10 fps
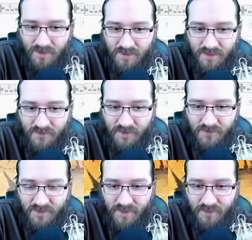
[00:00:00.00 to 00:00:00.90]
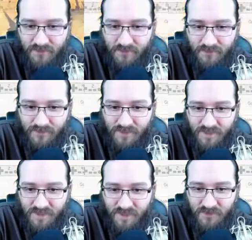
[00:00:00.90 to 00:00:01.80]
it's gonna freeze for a second.
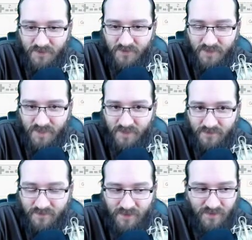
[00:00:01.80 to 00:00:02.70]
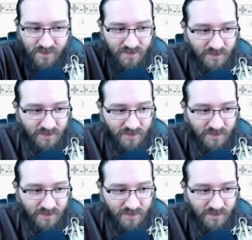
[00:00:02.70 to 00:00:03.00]
It's gonna freeze for a second. Give it a...